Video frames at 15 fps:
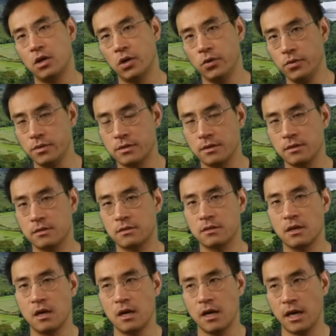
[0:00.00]

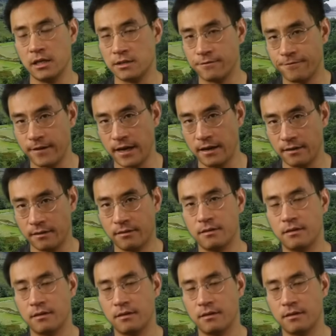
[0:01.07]
loses its faith